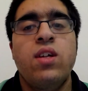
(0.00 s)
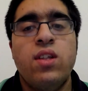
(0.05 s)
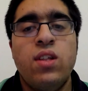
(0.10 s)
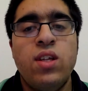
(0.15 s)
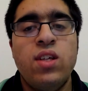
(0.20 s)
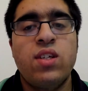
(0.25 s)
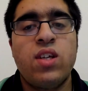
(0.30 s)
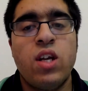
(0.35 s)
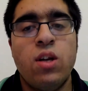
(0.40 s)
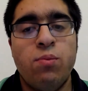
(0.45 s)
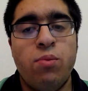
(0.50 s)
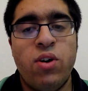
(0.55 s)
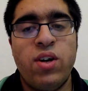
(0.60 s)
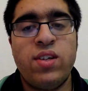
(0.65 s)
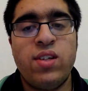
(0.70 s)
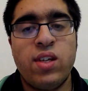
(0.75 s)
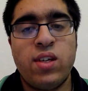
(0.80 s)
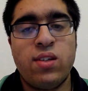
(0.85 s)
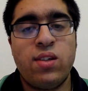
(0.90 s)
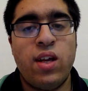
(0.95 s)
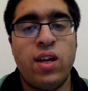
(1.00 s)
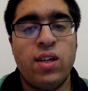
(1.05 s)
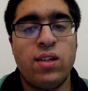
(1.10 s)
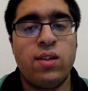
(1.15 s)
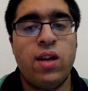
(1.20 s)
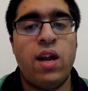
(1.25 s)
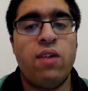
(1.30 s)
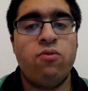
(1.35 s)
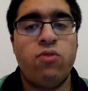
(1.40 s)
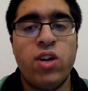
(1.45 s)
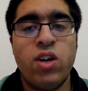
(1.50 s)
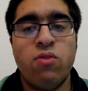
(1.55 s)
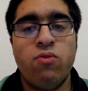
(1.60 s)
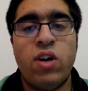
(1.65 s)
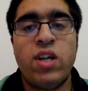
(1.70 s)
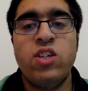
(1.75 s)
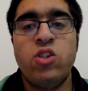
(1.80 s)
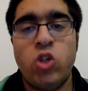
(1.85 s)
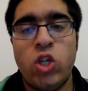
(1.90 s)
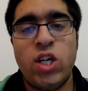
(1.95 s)
these kind of basic things like
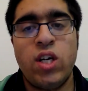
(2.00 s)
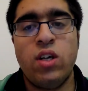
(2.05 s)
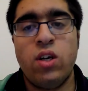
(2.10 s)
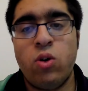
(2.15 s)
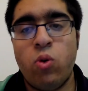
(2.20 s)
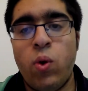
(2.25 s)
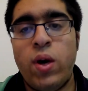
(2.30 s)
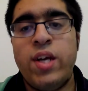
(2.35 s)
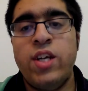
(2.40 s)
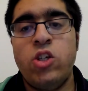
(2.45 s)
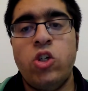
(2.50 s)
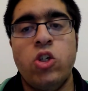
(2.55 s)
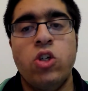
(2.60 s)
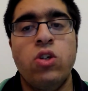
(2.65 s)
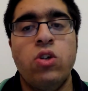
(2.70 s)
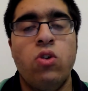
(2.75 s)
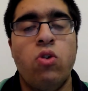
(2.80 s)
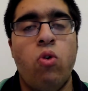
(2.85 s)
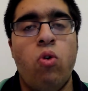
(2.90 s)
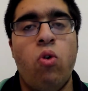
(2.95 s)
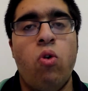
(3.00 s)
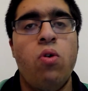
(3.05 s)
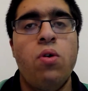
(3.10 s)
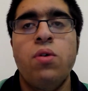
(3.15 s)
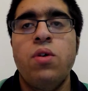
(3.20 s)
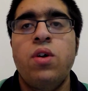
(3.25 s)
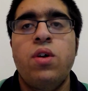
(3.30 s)
rearranging an equation, or